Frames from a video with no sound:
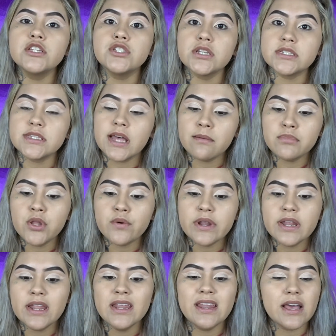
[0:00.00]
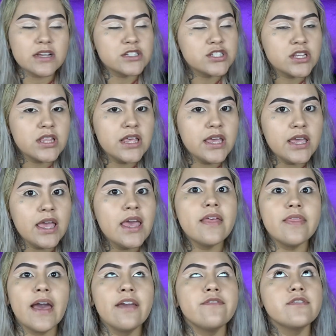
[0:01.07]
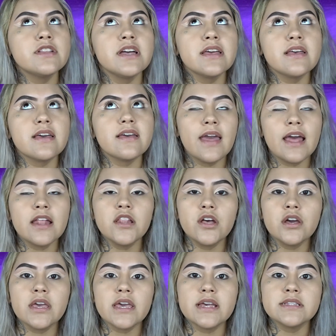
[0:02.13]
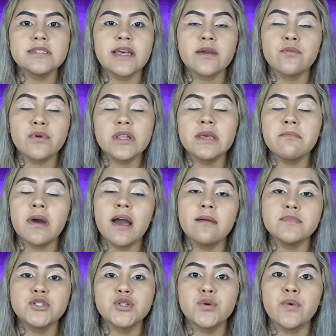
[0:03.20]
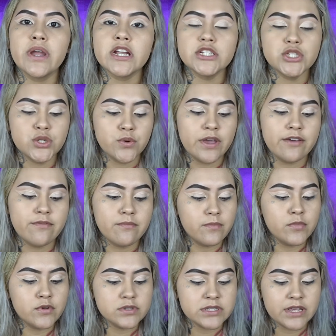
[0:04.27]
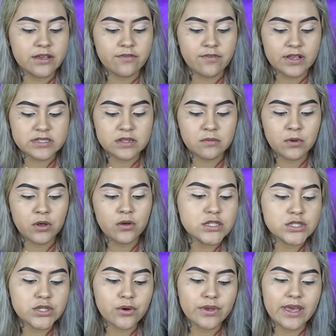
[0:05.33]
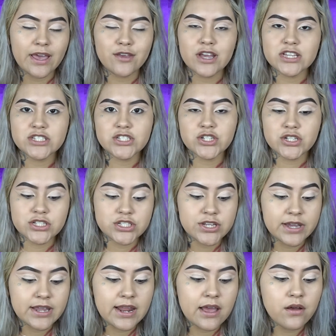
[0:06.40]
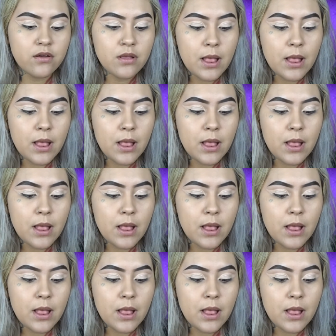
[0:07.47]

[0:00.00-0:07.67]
just uploaded, and actually I feel like that look is like really bomb to wear to a music festival. So yeah, you guys should check it out.